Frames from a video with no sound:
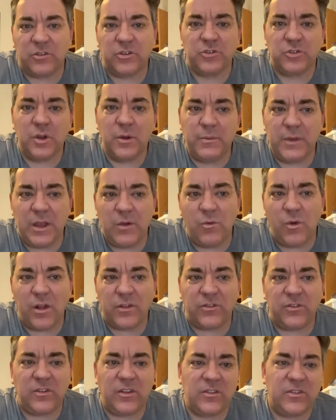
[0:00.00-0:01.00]
Doom. He
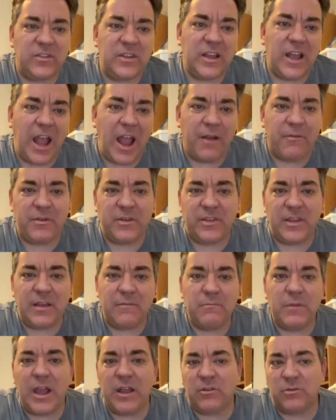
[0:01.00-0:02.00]
wants to see
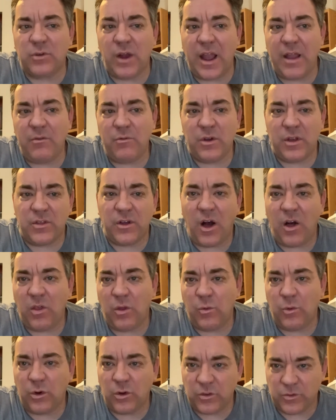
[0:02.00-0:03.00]
everything made right with all the
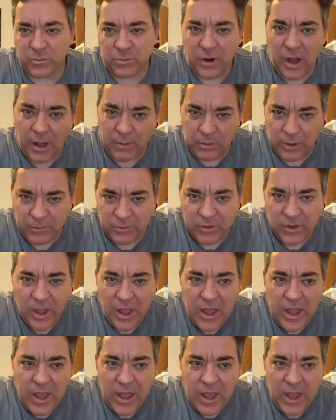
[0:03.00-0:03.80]
world's problems,